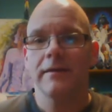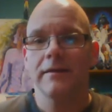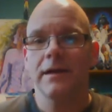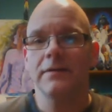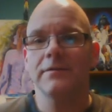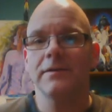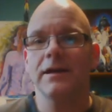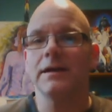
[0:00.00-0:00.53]

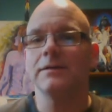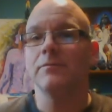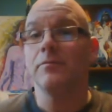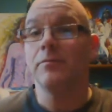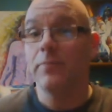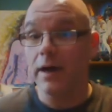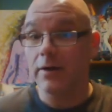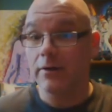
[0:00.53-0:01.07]
I've gotten
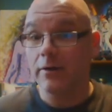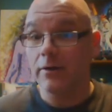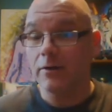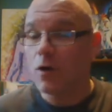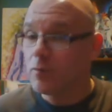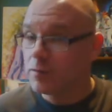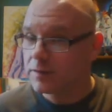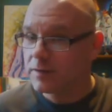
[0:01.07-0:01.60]
better
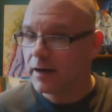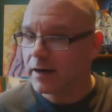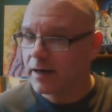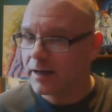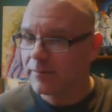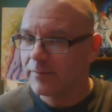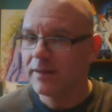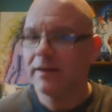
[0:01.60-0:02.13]
over
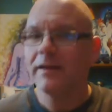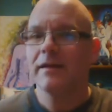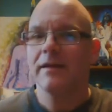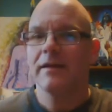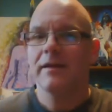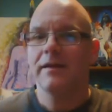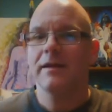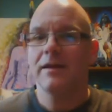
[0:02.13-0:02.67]
time
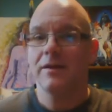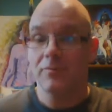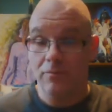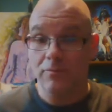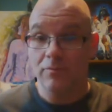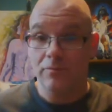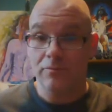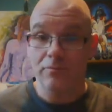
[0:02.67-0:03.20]
in
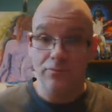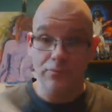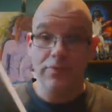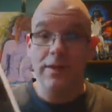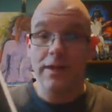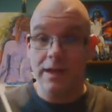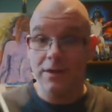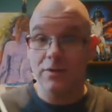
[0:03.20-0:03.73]

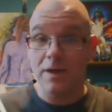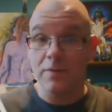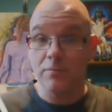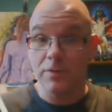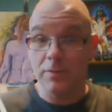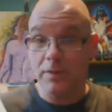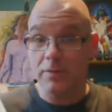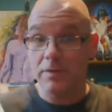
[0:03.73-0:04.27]
playing
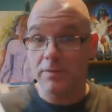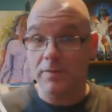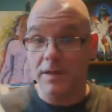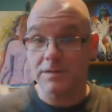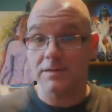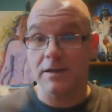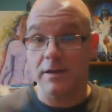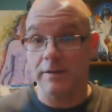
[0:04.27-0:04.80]

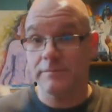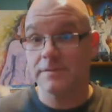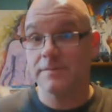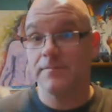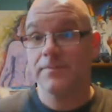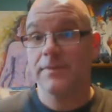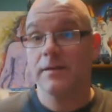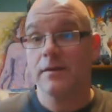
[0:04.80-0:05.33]
ubiquity-based games
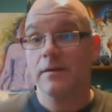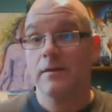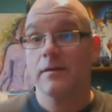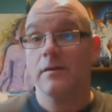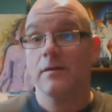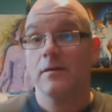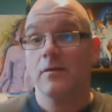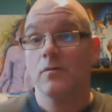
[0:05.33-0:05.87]

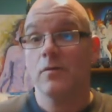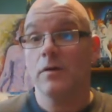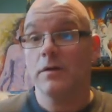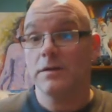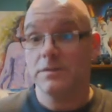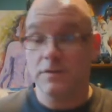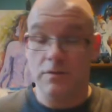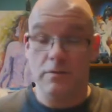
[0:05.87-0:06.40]
where
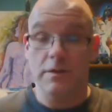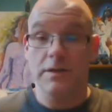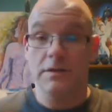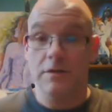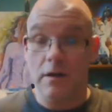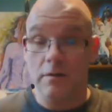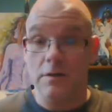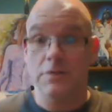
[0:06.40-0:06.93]
you're really
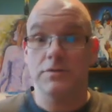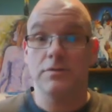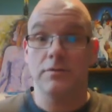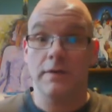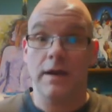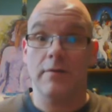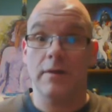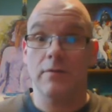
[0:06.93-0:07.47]
encouraged to
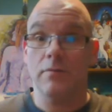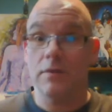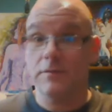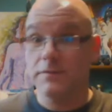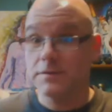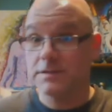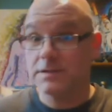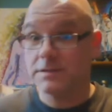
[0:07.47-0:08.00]
narrate. Well, if
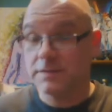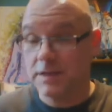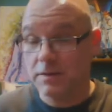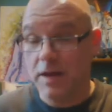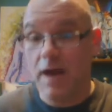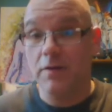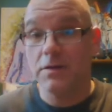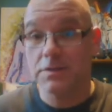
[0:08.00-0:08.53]
you succeed,
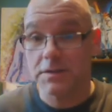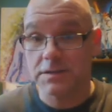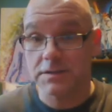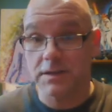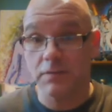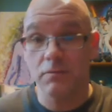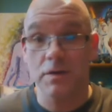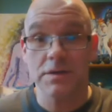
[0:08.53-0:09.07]
how do you
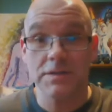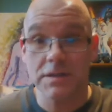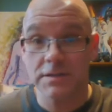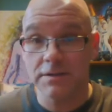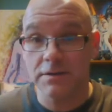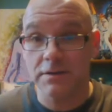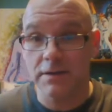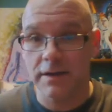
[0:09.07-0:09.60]
succeed? What does this
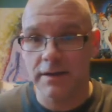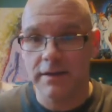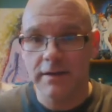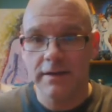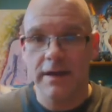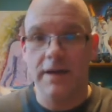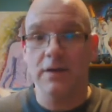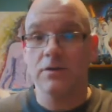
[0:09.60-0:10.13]
look like?
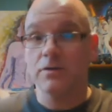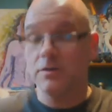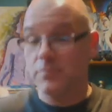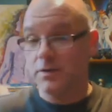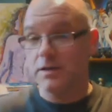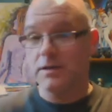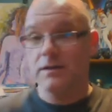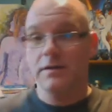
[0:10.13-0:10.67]
And it could
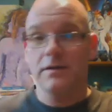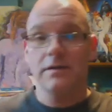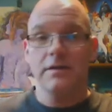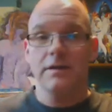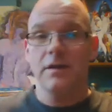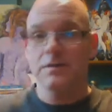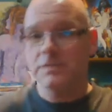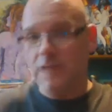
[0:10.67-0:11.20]
be,
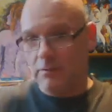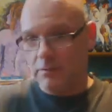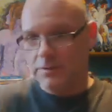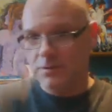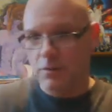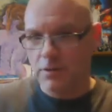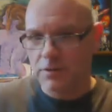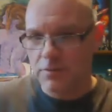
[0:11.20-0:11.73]
several
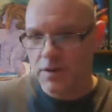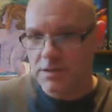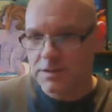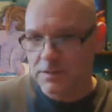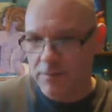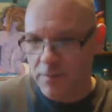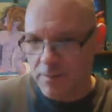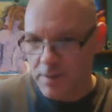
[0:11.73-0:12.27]
sword
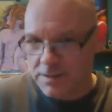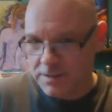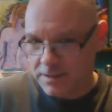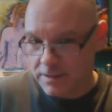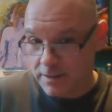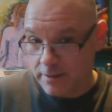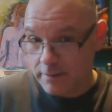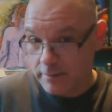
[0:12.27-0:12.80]
thrusts from the
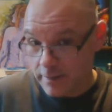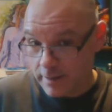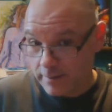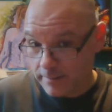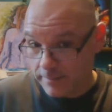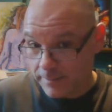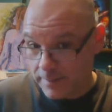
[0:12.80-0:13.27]
musketeer, right?